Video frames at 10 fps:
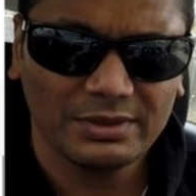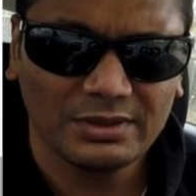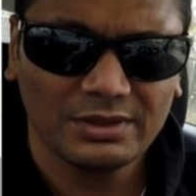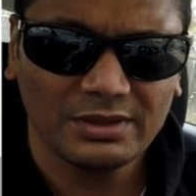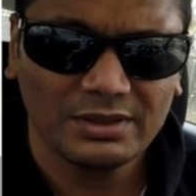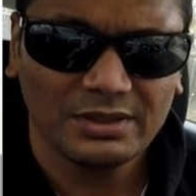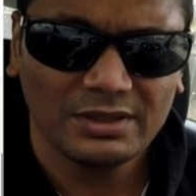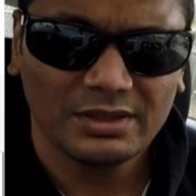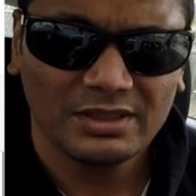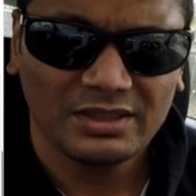
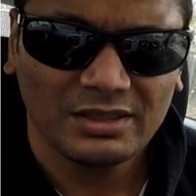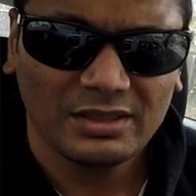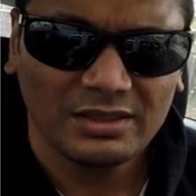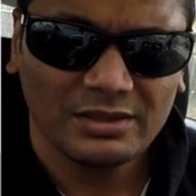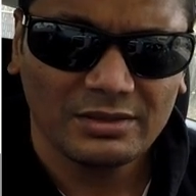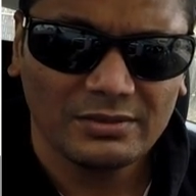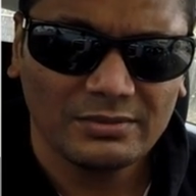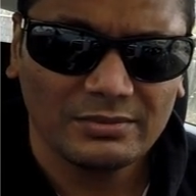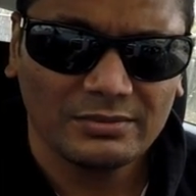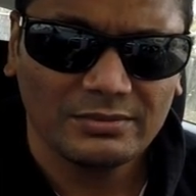
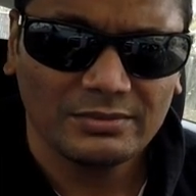(no one is talking)